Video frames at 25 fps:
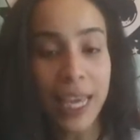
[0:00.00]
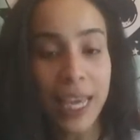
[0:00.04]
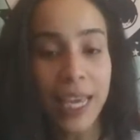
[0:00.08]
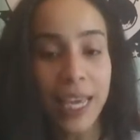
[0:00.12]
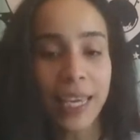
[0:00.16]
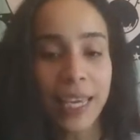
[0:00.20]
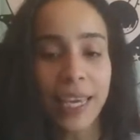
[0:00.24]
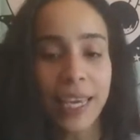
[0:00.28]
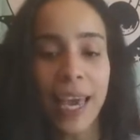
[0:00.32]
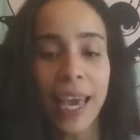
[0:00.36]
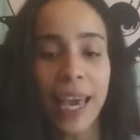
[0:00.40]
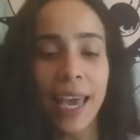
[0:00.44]

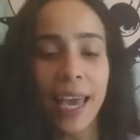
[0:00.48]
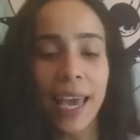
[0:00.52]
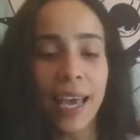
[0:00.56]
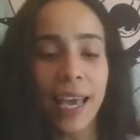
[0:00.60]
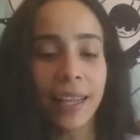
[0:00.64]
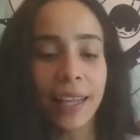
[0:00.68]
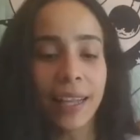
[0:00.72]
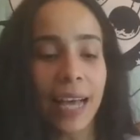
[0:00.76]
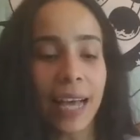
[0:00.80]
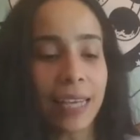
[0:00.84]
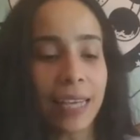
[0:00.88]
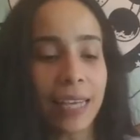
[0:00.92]

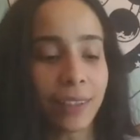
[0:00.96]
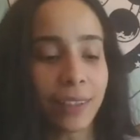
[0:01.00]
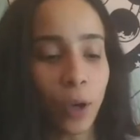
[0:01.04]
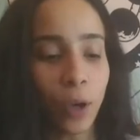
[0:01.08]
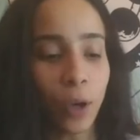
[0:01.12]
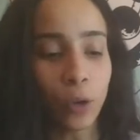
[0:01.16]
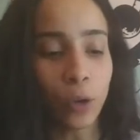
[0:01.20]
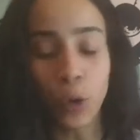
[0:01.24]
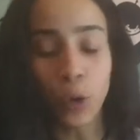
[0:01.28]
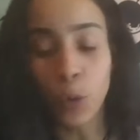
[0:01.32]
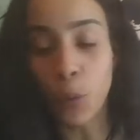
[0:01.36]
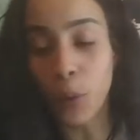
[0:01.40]
Yeah, I
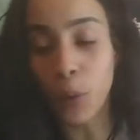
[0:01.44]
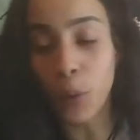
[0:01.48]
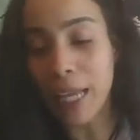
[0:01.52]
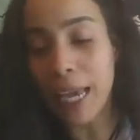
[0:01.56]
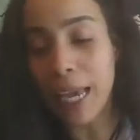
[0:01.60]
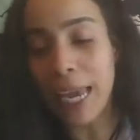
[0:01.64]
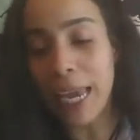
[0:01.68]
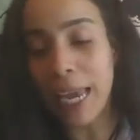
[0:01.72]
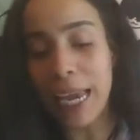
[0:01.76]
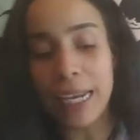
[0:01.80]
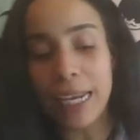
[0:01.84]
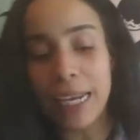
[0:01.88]
told you with
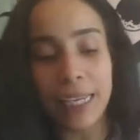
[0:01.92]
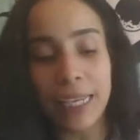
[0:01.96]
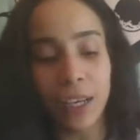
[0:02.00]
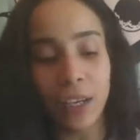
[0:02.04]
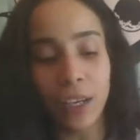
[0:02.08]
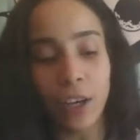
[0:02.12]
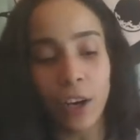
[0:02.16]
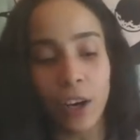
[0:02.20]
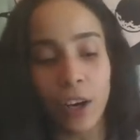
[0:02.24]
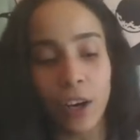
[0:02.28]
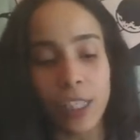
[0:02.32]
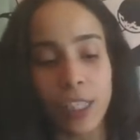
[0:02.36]
that alien
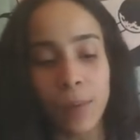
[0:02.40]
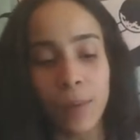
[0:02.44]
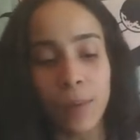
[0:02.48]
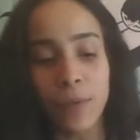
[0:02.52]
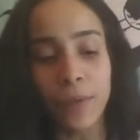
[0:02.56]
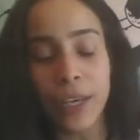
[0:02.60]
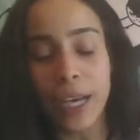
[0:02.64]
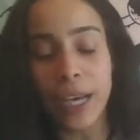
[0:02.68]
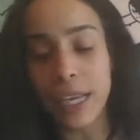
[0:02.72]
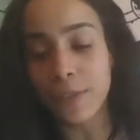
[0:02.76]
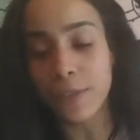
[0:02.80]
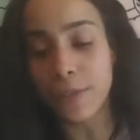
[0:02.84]
card. Some of
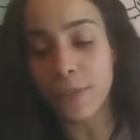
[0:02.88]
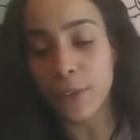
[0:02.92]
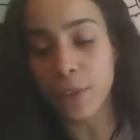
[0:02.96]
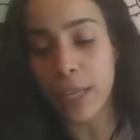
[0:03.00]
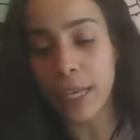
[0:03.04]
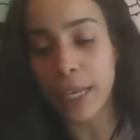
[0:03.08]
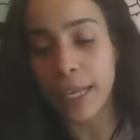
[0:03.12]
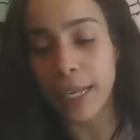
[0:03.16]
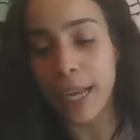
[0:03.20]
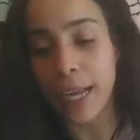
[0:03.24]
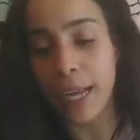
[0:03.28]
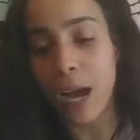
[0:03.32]
you guys feel
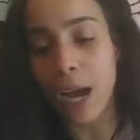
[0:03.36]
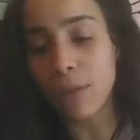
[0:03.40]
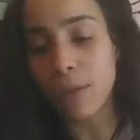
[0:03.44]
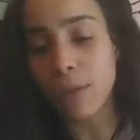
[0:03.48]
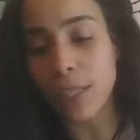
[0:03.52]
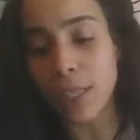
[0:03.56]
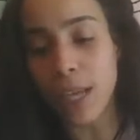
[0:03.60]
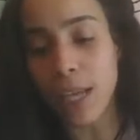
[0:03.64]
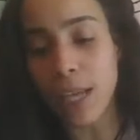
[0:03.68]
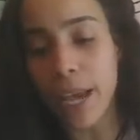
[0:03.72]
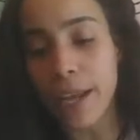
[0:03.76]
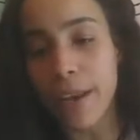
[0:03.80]
like an
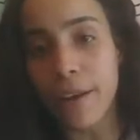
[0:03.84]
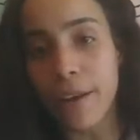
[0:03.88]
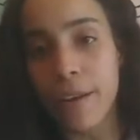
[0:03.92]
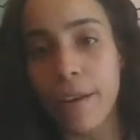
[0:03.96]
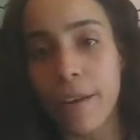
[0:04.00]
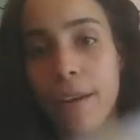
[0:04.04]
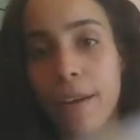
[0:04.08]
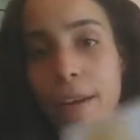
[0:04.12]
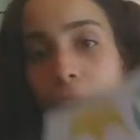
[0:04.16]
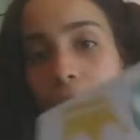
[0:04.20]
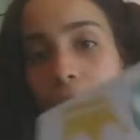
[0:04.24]
outsider,